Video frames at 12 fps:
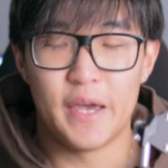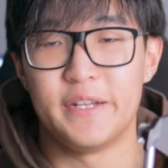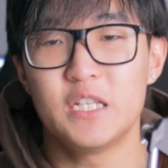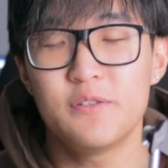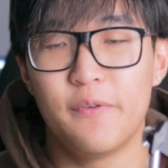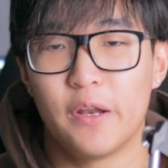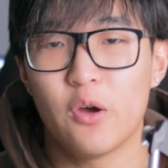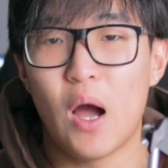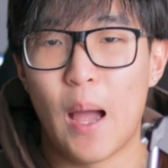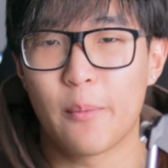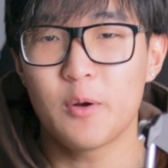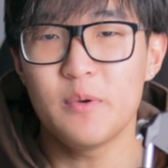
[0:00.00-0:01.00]
In this video,
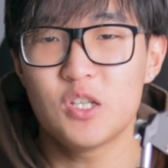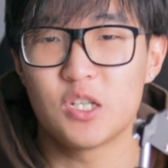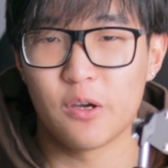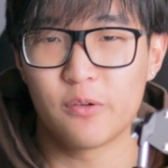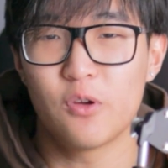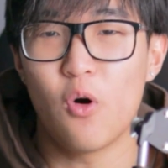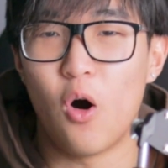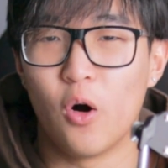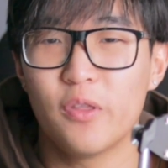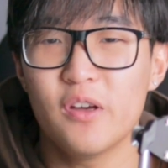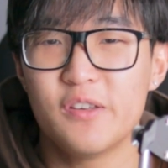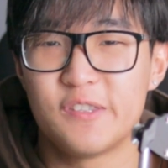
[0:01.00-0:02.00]
I'm going to be sharing you
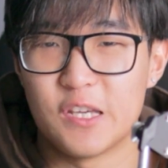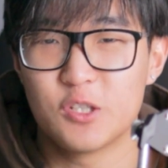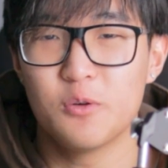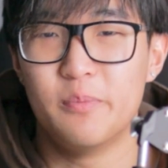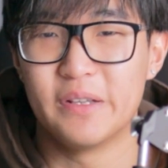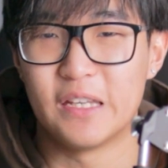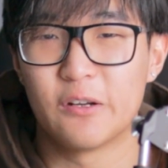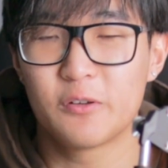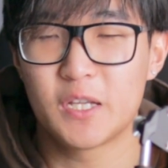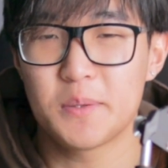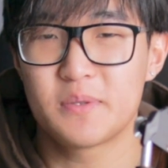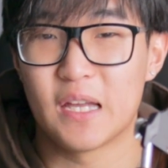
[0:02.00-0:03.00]
all the essential beginner
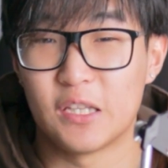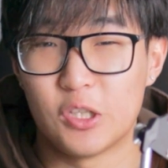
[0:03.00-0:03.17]
tips that